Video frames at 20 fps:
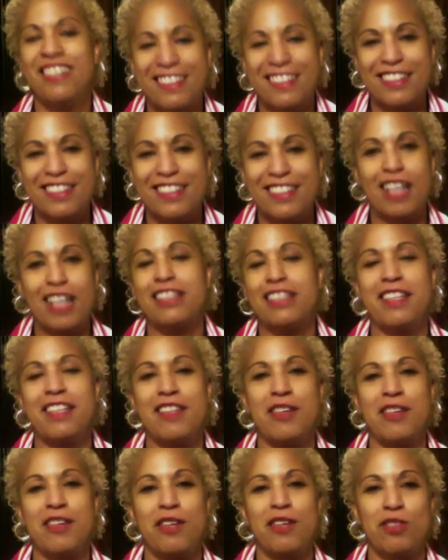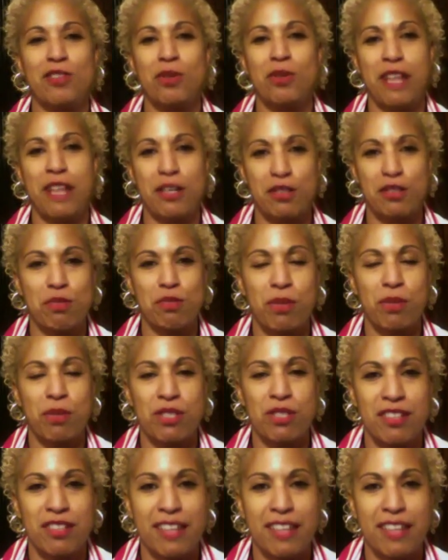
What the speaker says: Luckily, there is no debtor's prison,